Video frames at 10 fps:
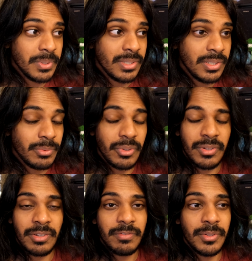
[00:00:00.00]
we're
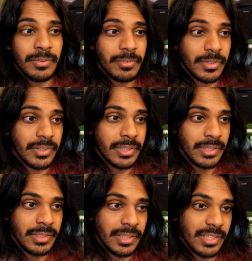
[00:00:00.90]
sorted on food for
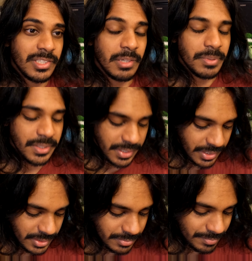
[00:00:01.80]
next couple of
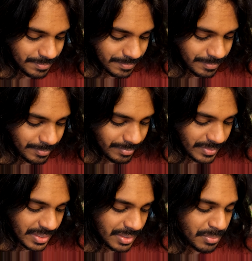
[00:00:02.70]
days.
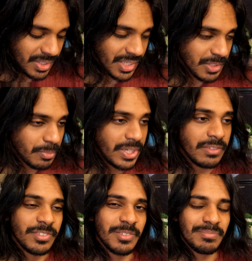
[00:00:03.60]
It'd be a nice break
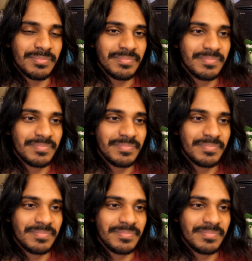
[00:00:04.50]
from